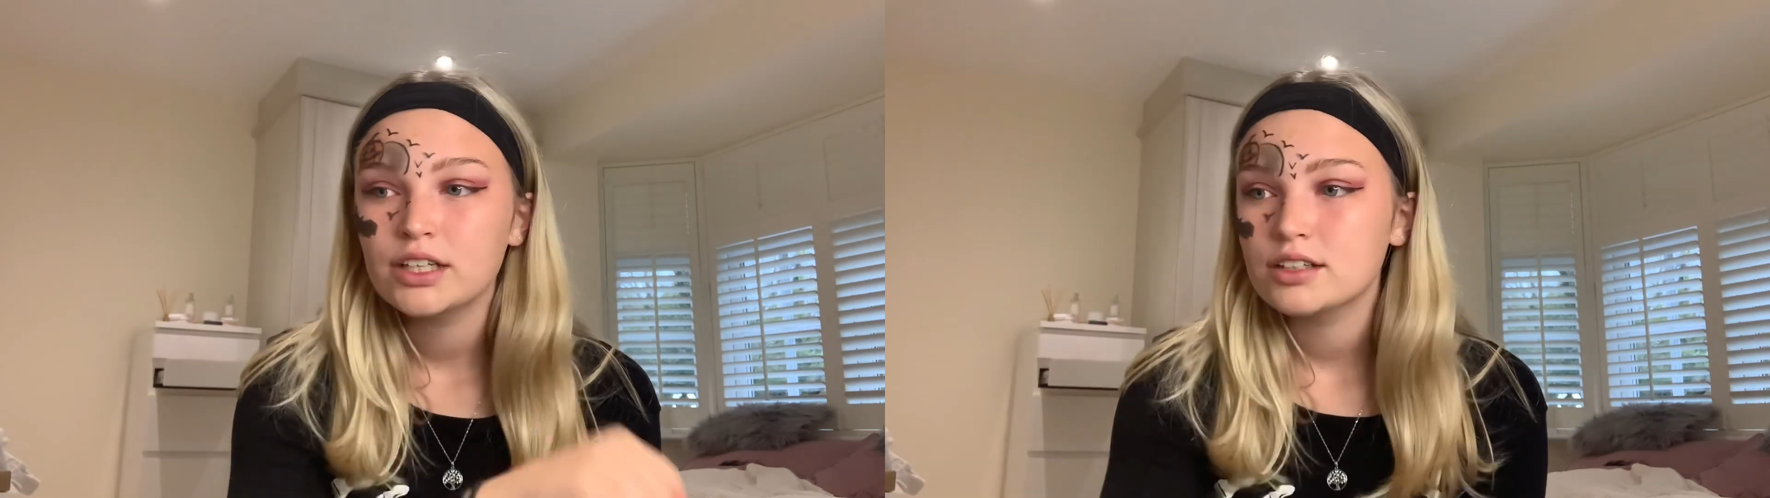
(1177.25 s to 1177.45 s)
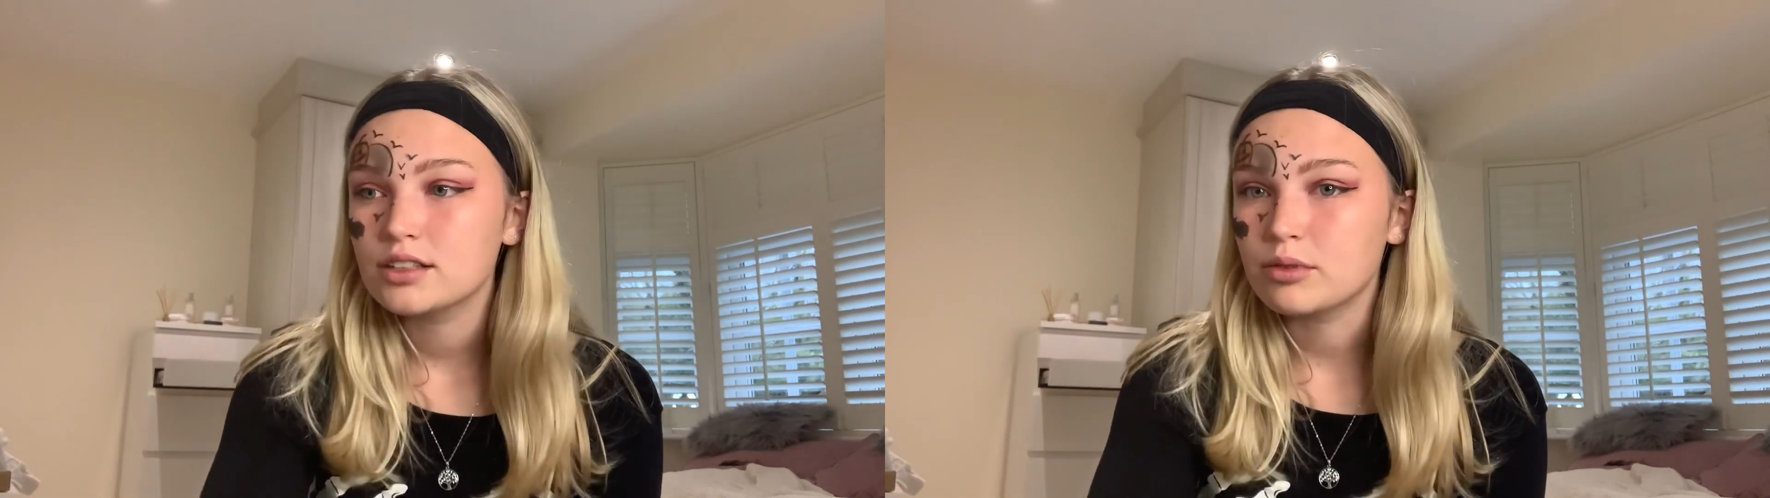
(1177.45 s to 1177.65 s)

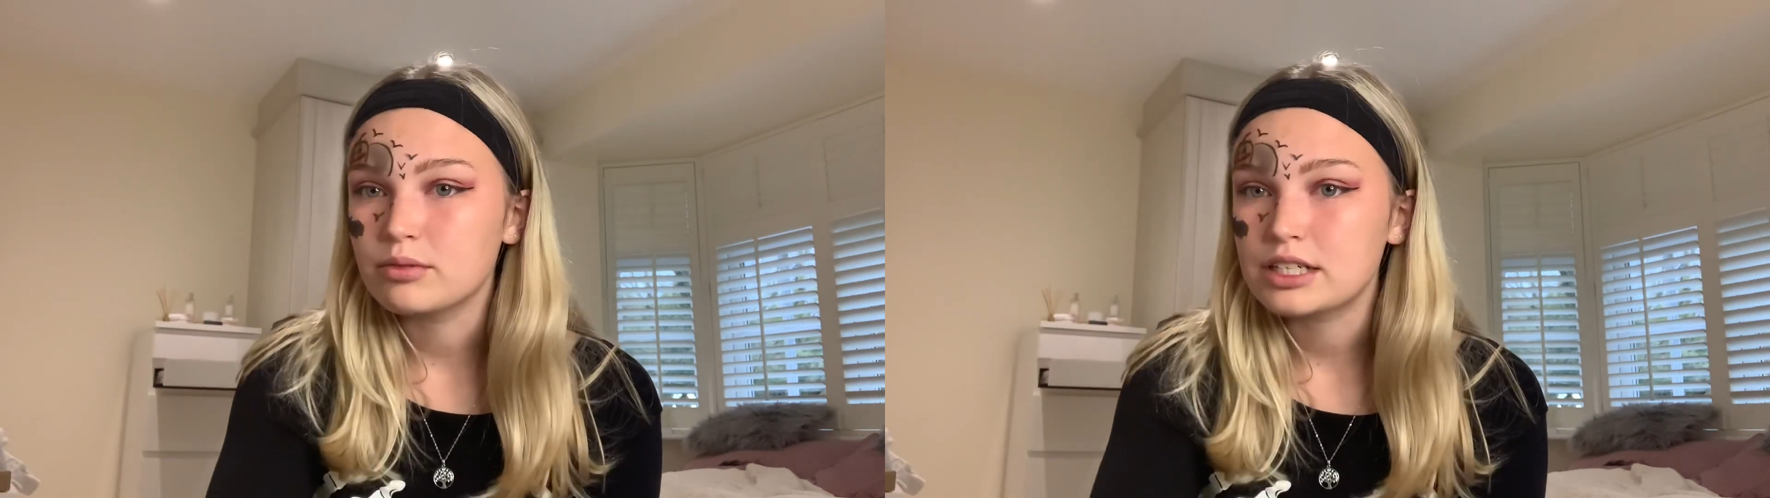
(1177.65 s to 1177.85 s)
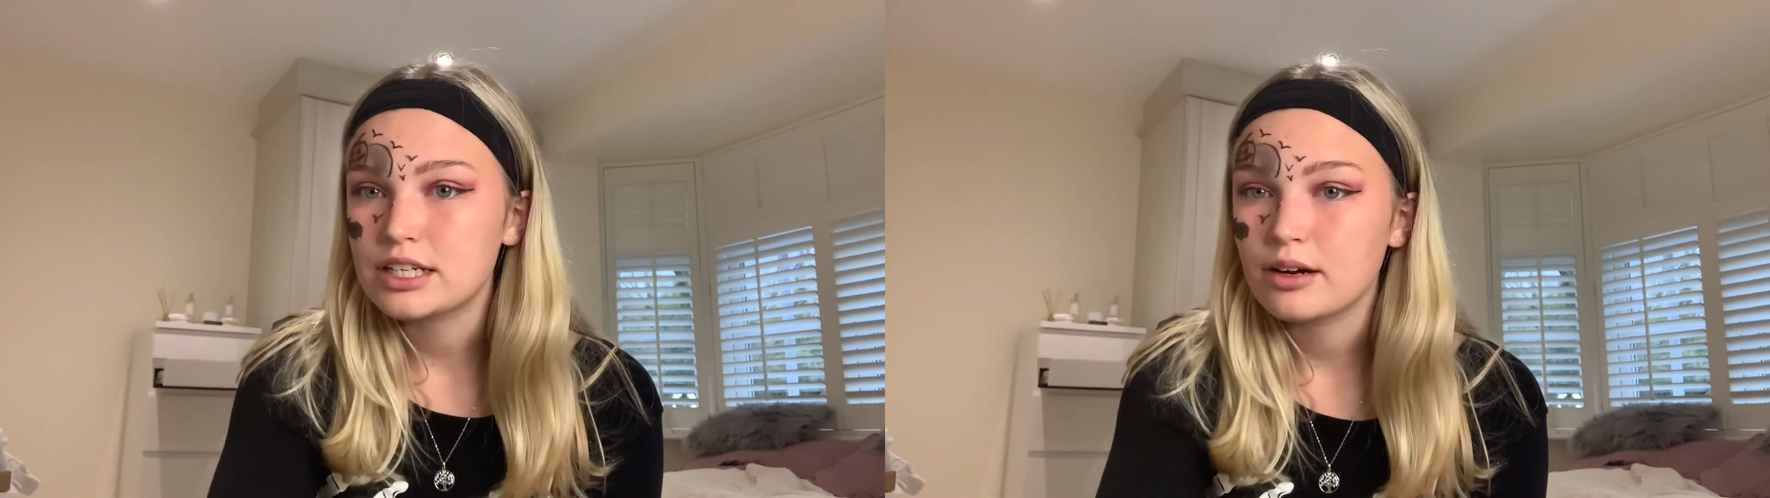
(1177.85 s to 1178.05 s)
Someone
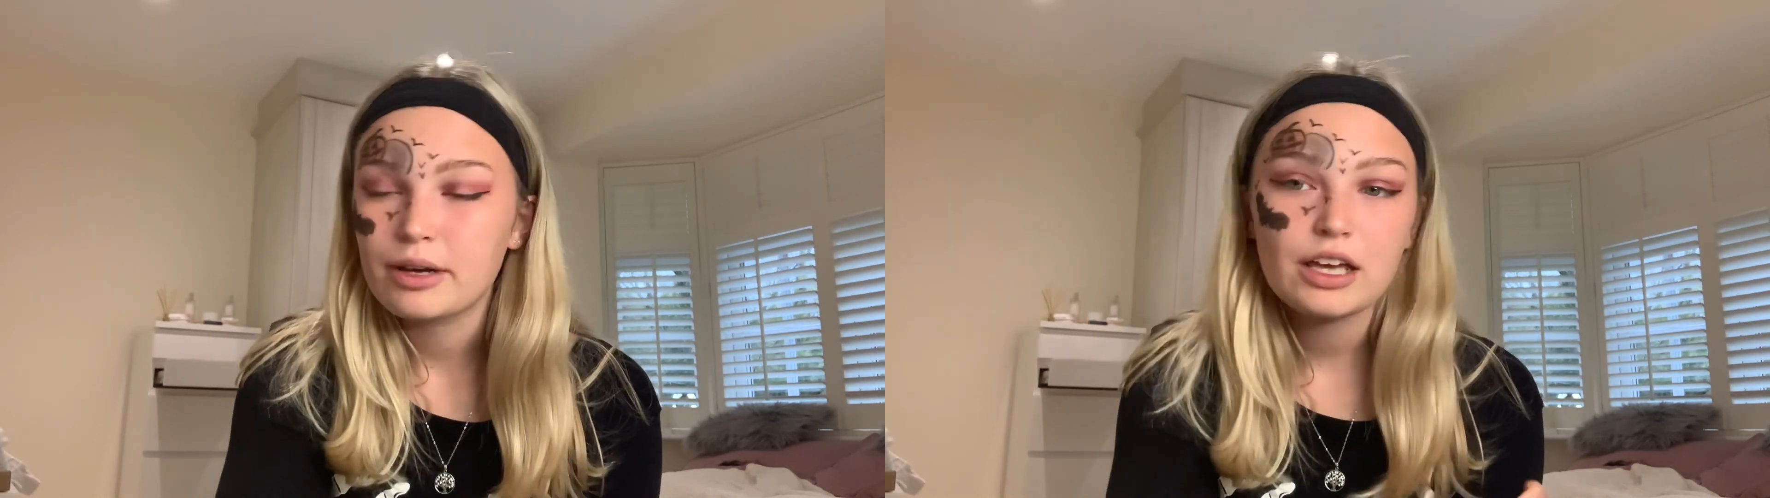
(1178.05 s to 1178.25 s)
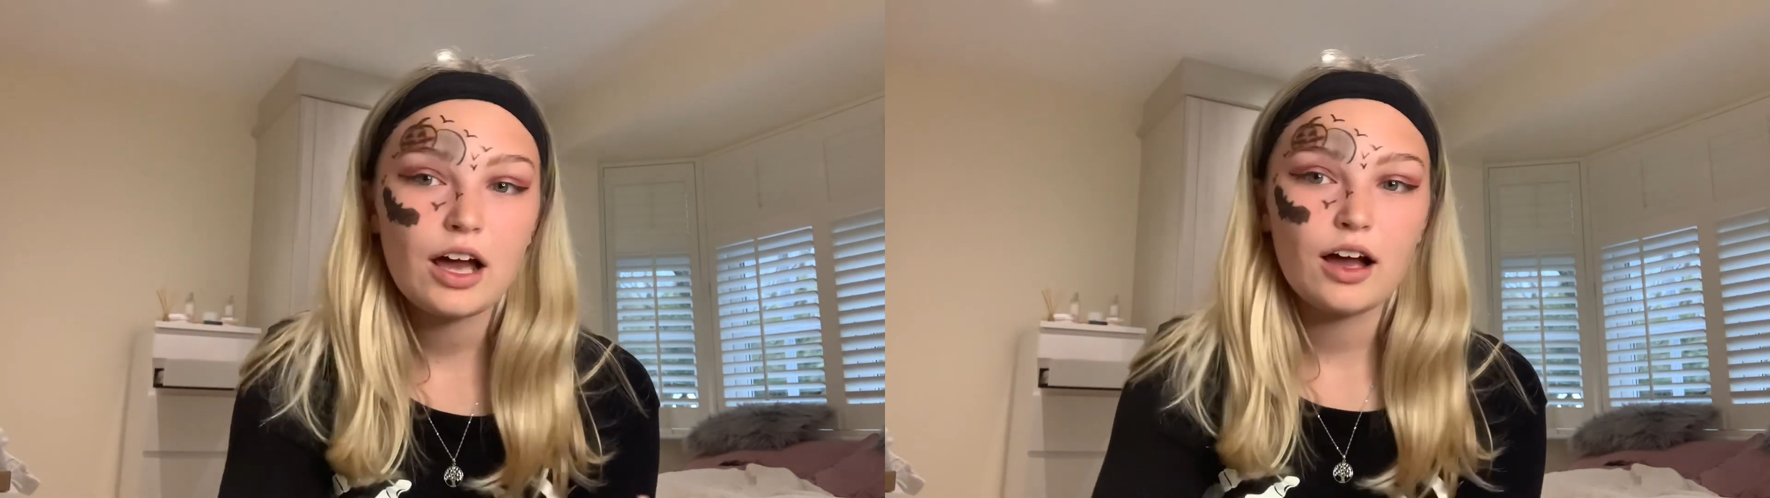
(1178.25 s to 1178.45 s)
please tell
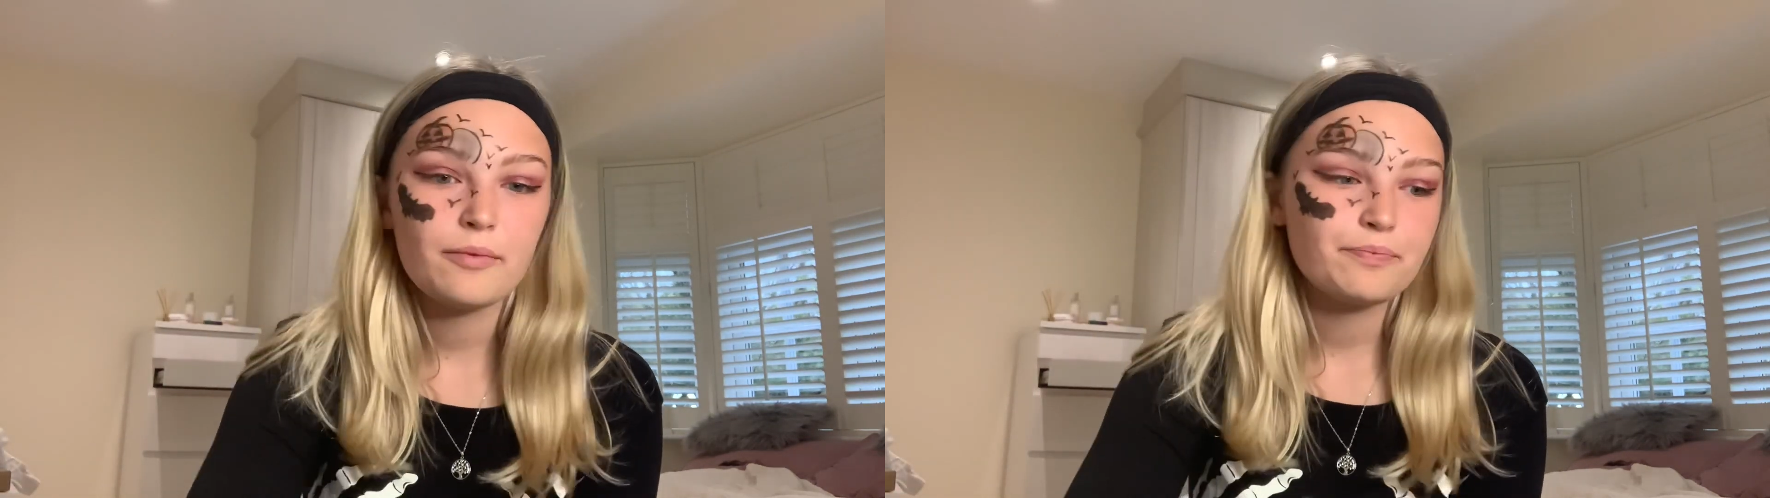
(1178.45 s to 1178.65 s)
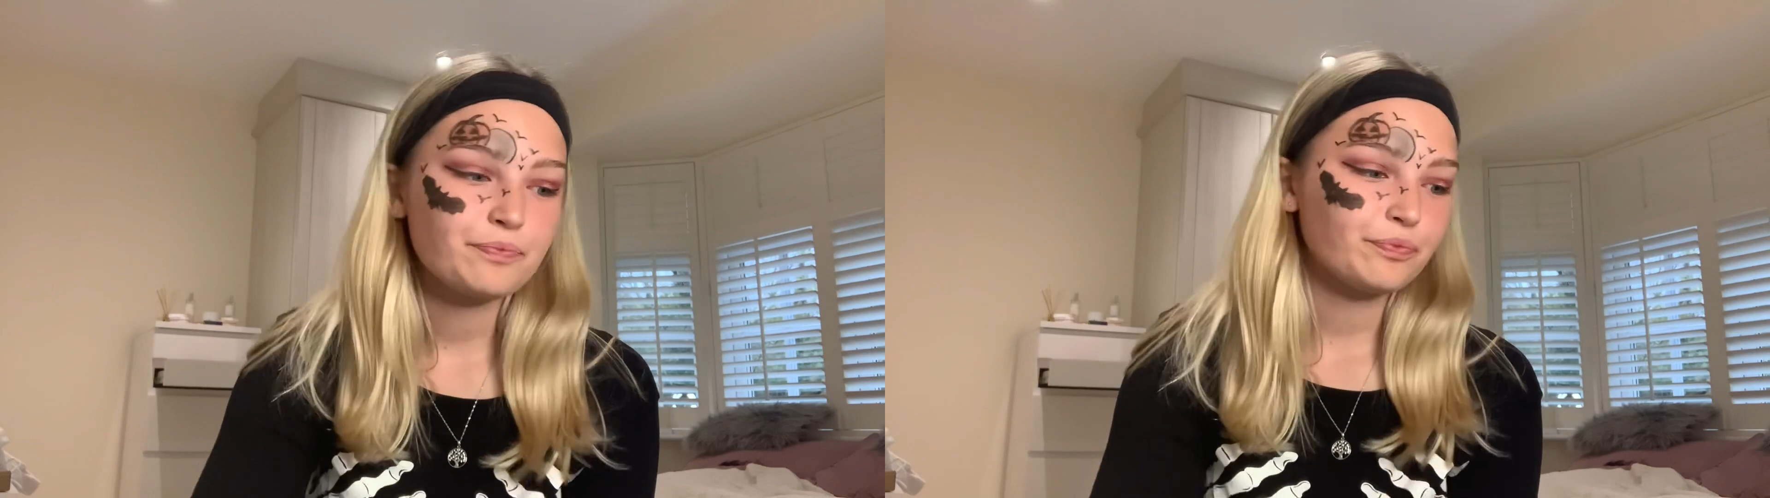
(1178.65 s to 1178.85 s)
me.
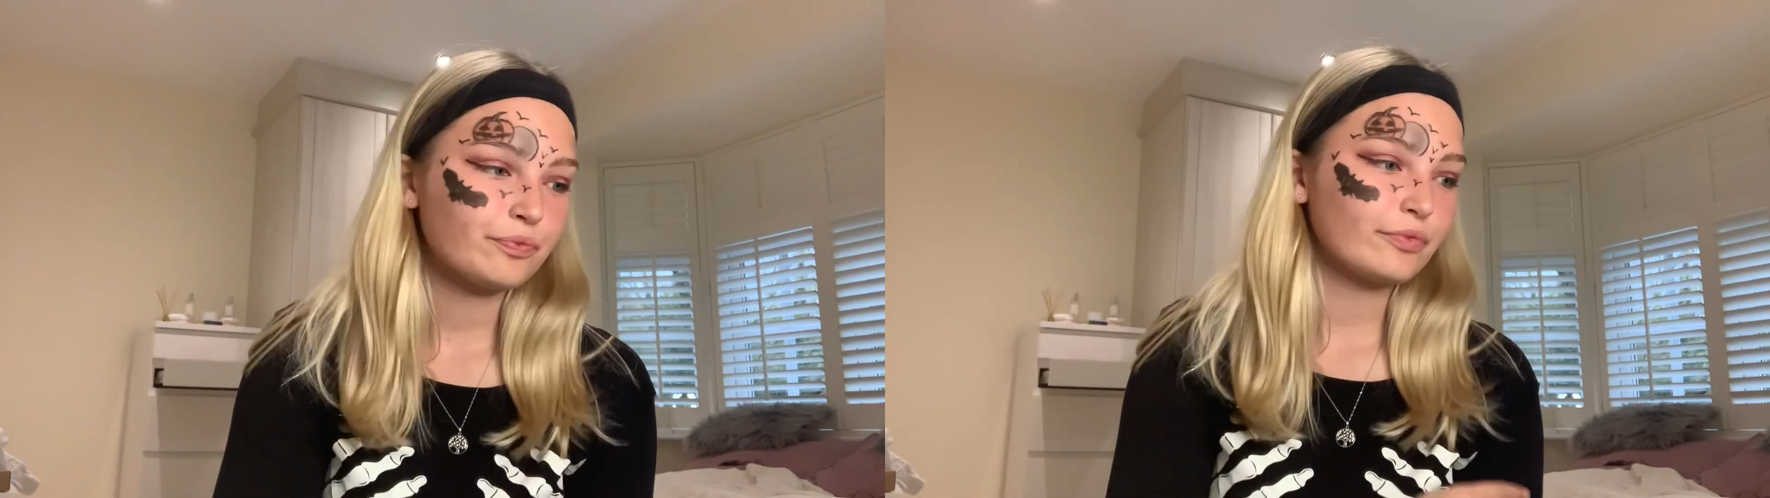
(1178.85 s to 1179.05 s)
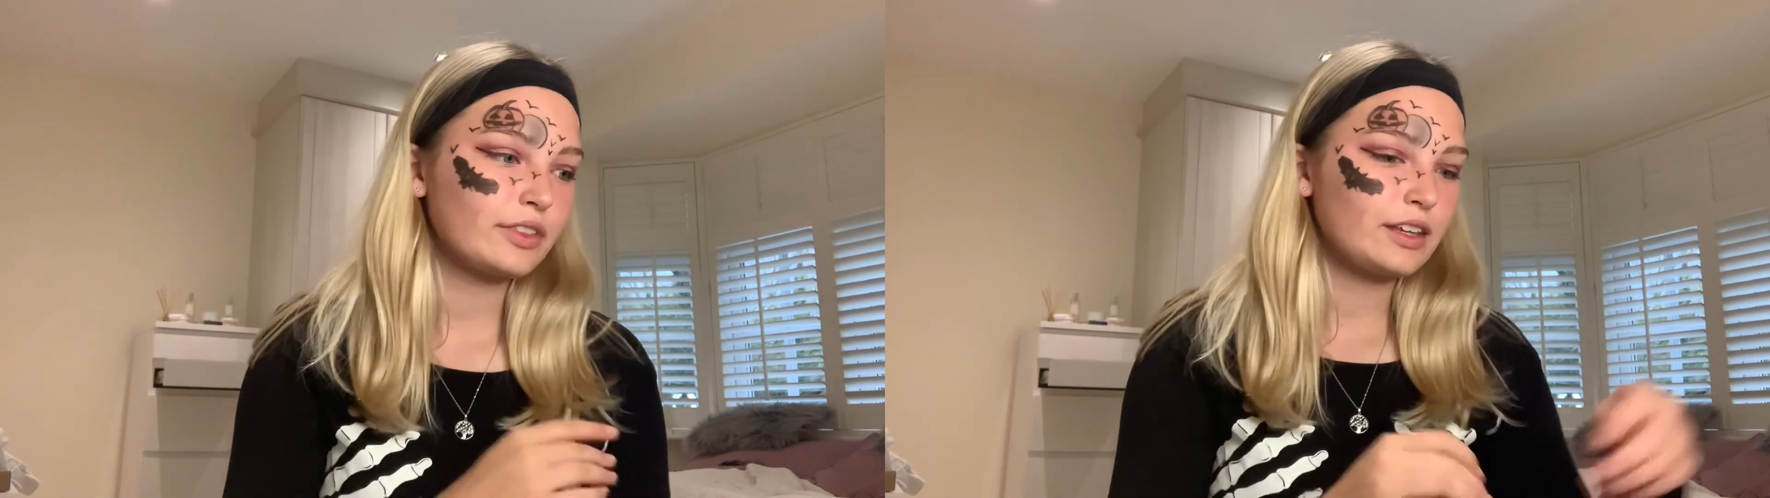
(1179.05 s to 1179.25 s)

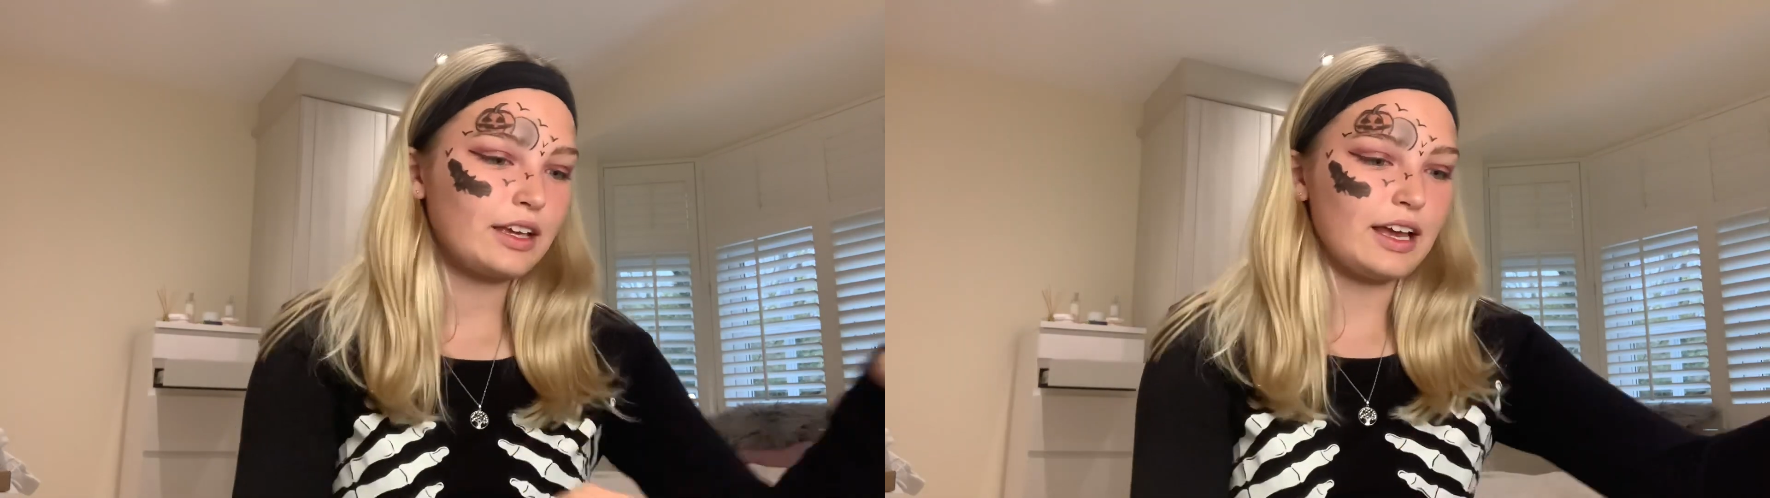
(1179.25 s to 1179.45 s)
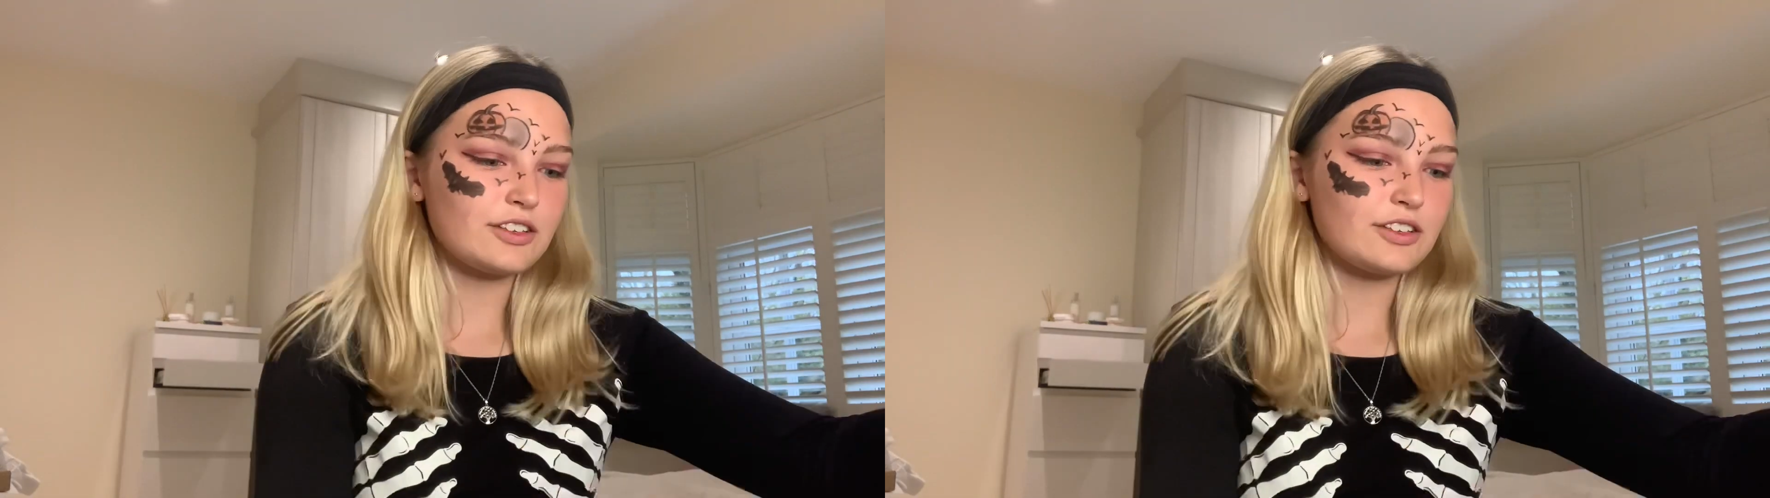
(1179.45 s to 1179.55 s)
Yeah,